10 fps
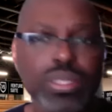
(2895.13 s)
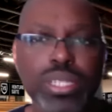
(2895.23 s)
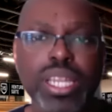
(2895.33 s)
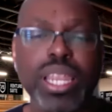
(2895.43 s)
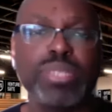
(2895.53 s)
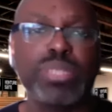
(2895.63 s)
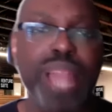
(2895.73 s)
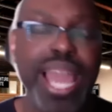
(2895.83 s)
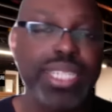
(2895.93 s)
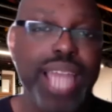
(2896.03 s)

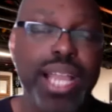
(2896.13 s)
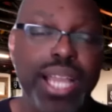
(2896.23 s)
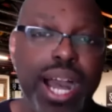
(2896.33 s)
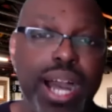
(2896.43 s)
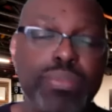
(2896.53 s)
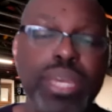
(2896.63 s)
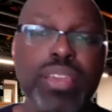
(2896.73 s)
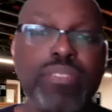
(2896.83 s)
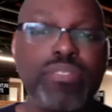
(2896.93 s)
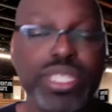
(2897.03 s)
columbusblack.com.
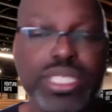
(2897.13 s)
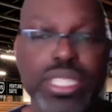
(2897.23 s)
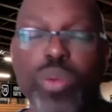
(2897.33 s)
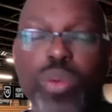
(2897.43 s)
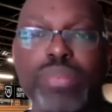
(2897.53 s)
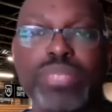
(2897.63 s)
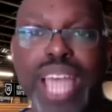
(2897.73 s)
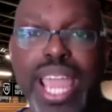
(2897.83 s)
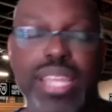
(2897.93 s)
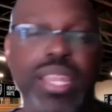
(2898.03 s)
Visit the
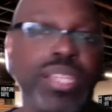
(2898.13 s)
website,